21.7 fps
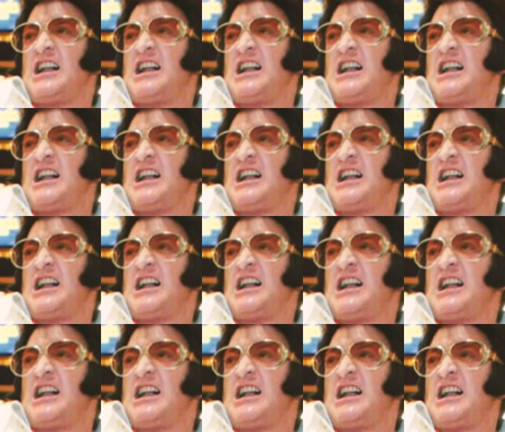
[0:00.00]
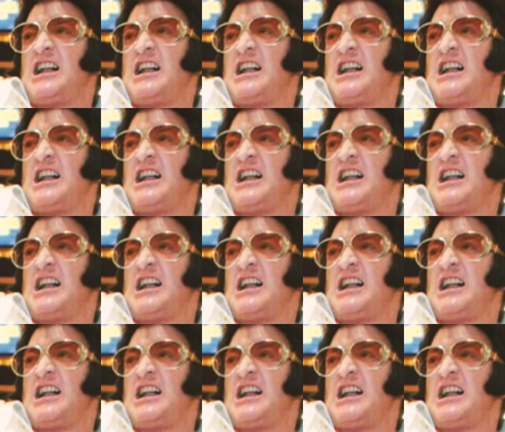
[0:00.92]

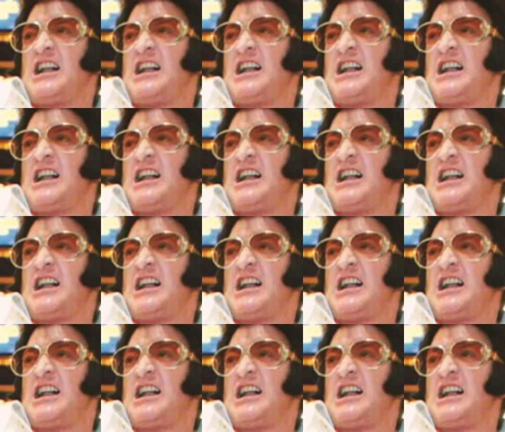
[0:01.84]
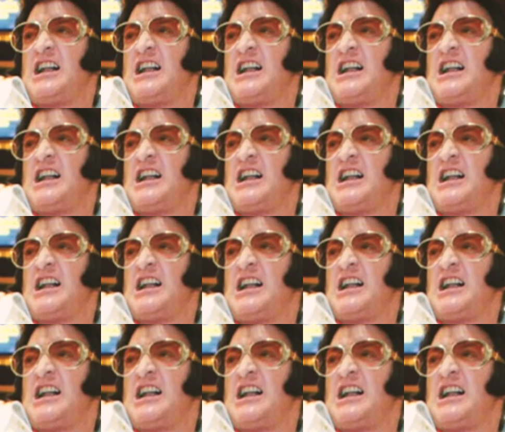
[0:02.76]

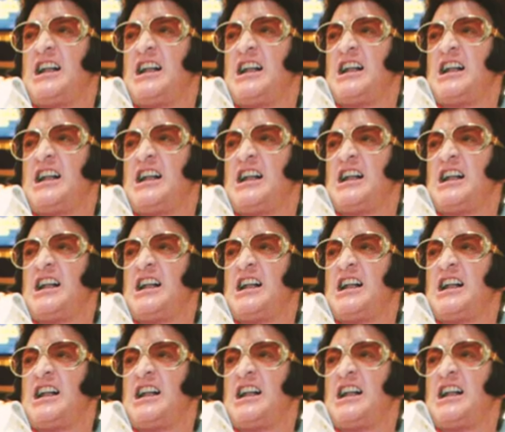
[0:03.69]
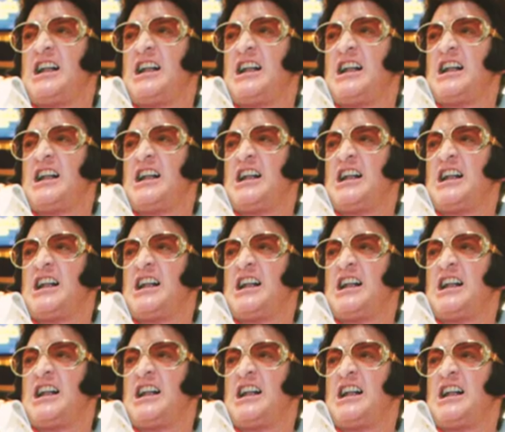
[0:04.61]

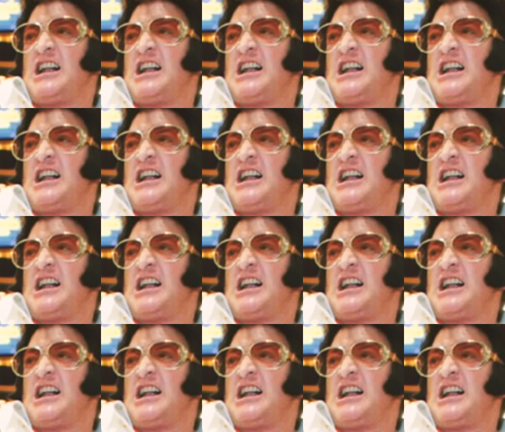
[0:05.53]
The person shown says nothing.